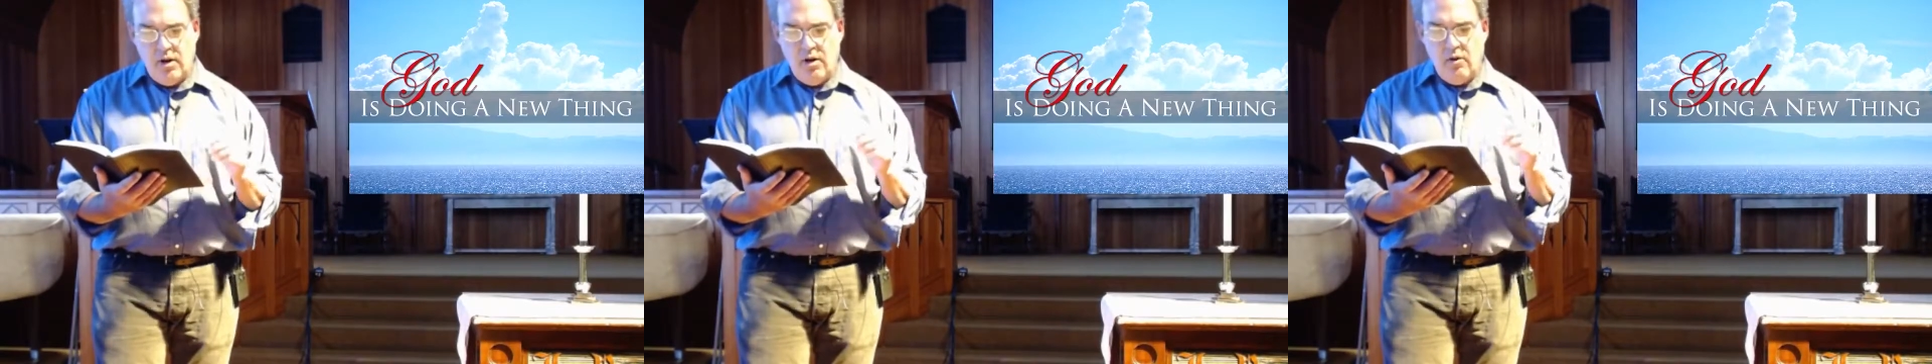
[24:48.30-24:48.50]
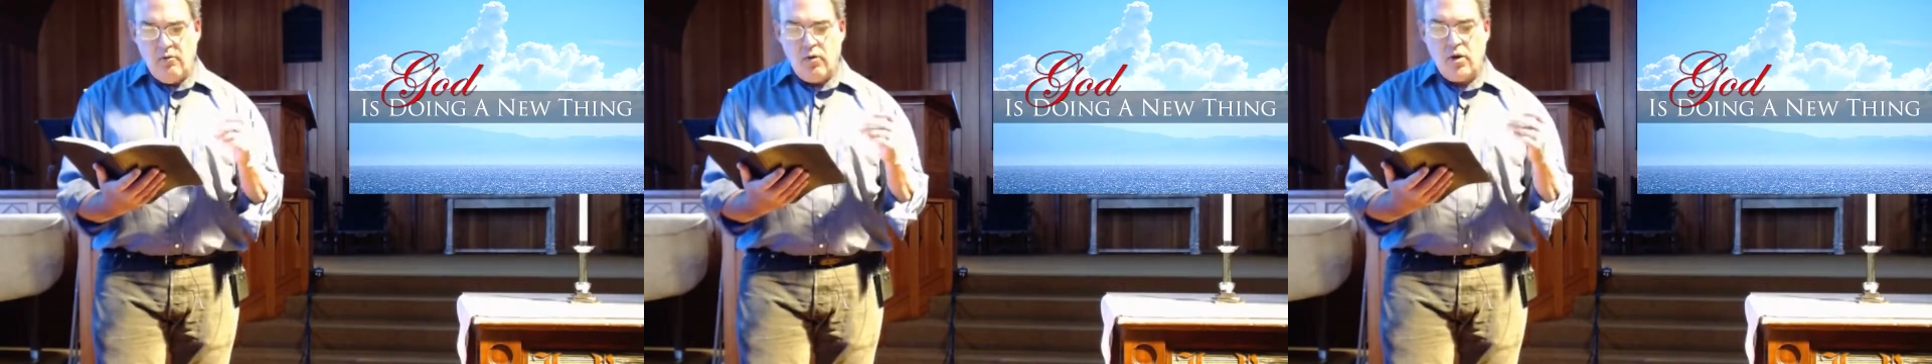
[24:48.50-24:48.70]

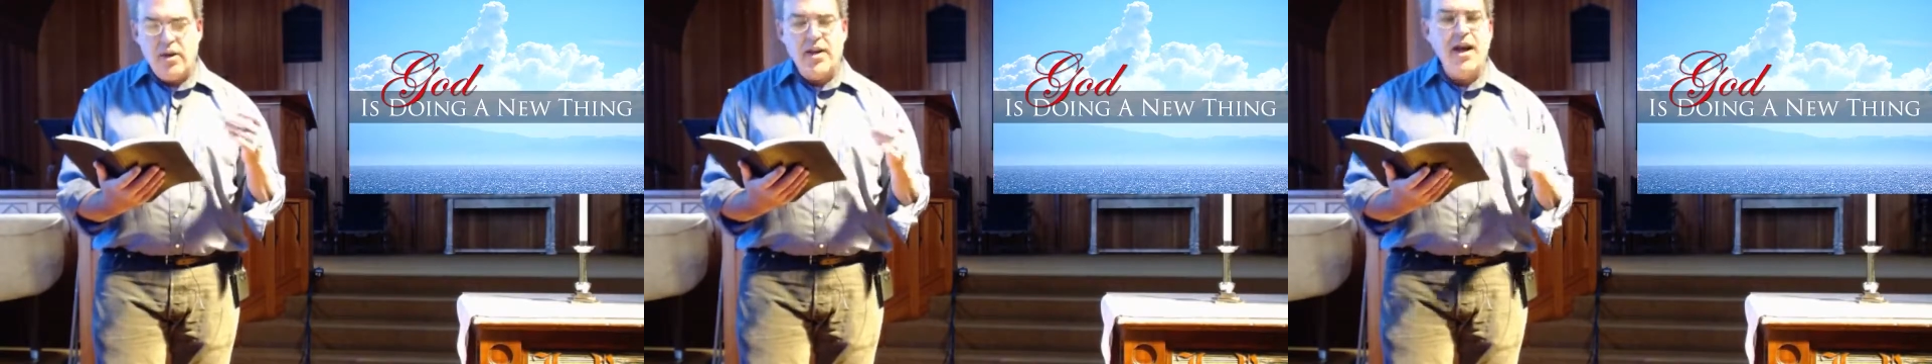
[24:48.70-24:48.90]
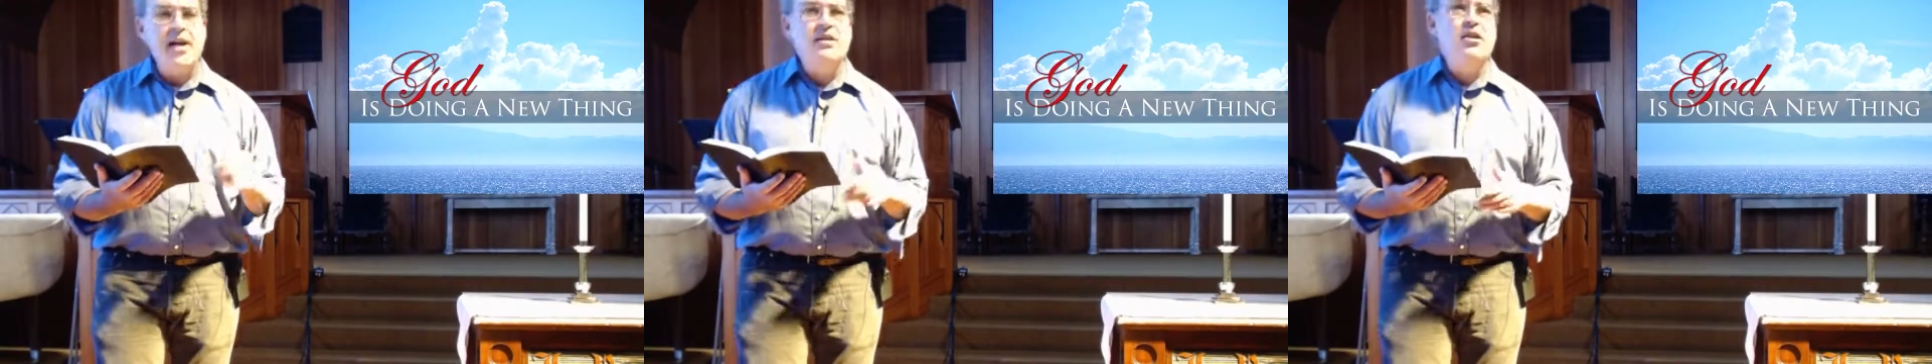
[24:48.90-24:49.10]

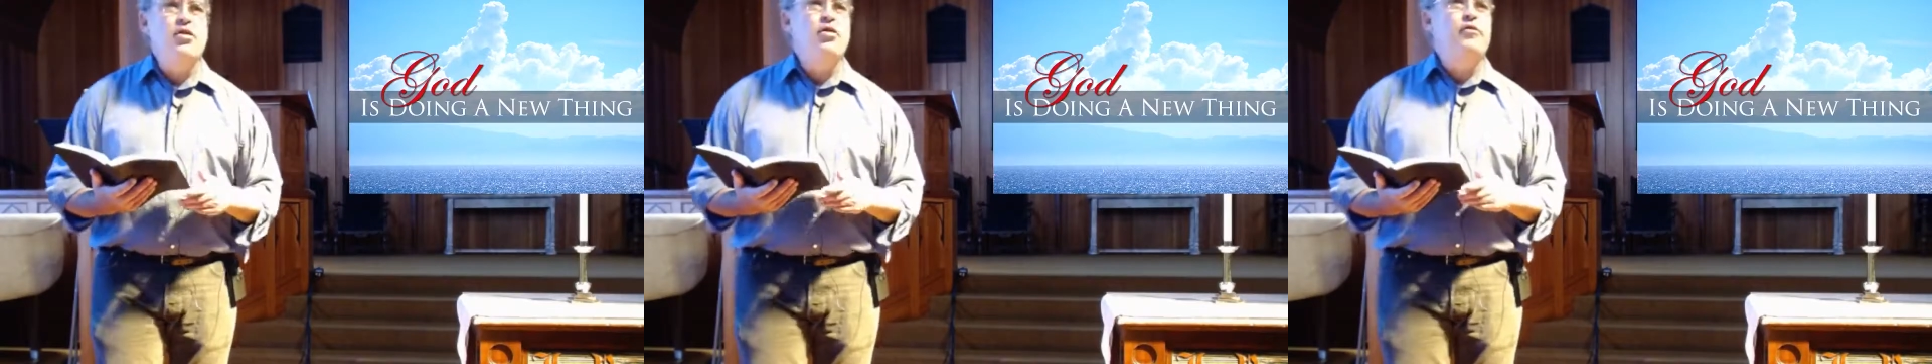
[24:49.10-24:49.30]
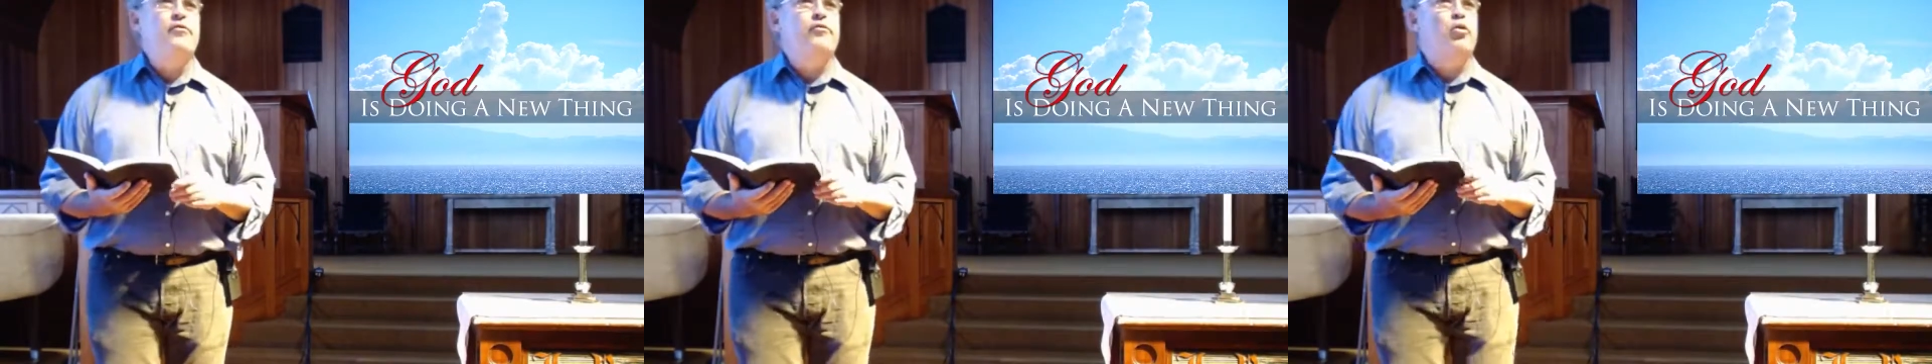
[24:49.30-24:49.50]
Forget
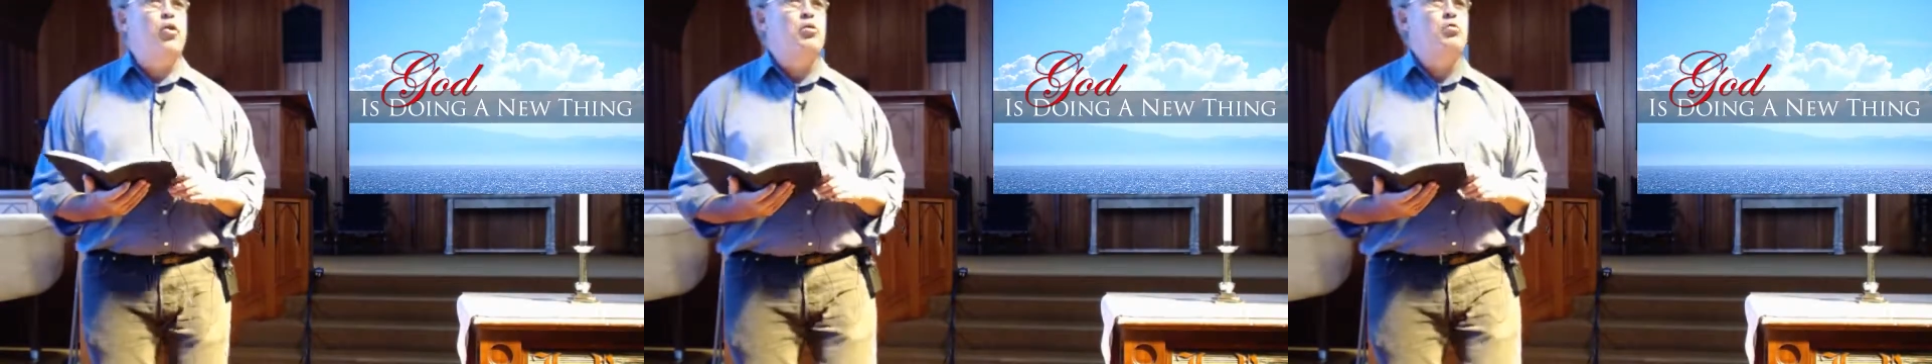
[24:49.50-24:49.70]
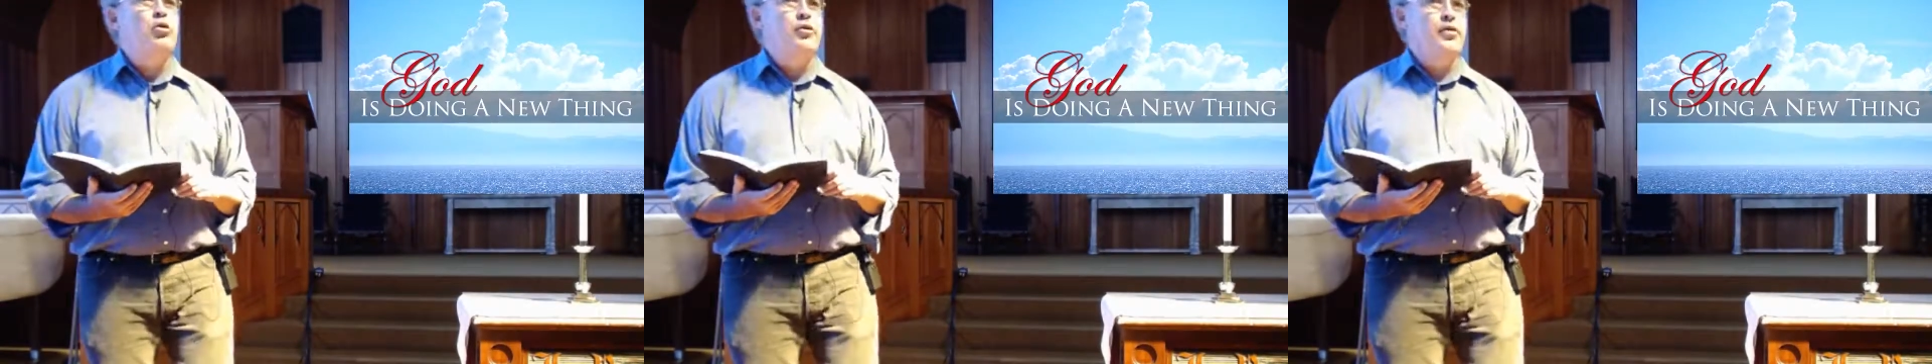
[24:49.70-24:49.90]
the
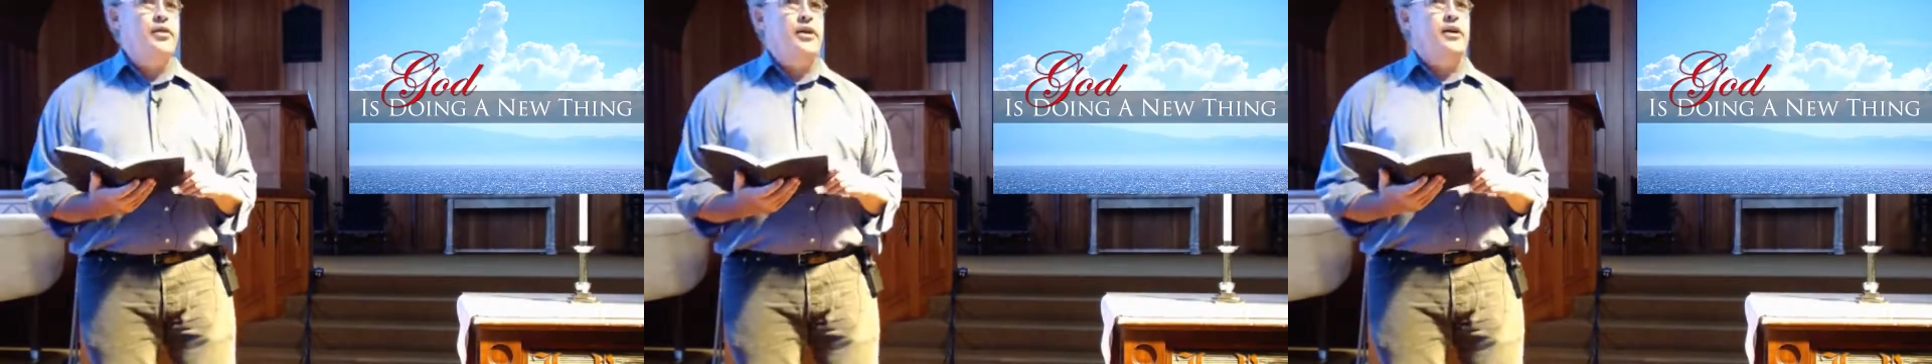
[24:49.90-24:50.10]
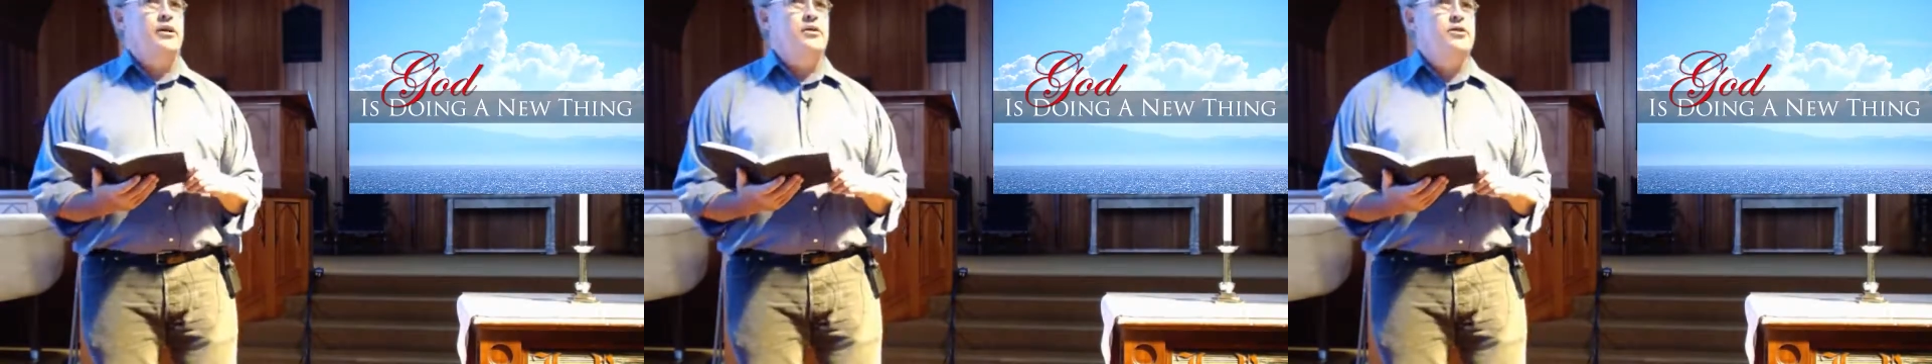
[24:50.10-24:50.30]
former
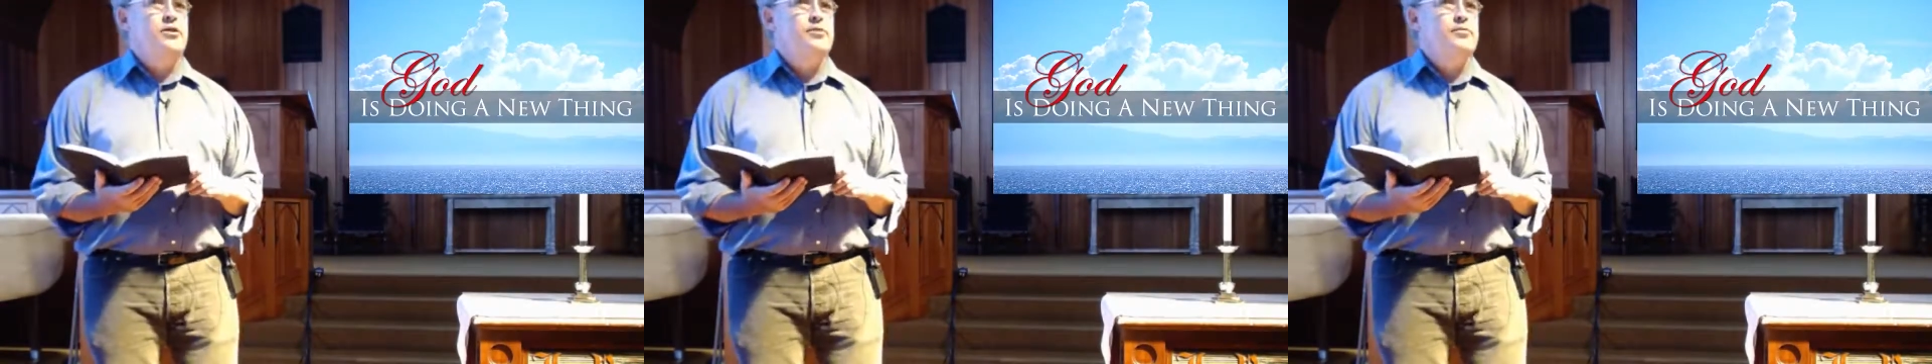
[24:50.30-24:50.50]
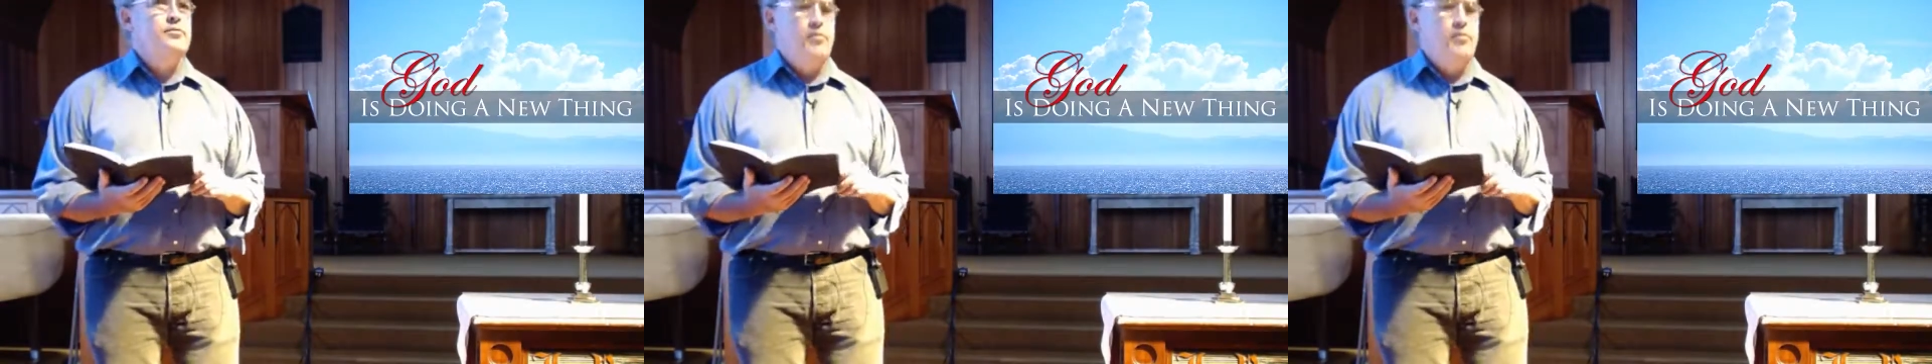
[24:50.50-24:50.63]
things,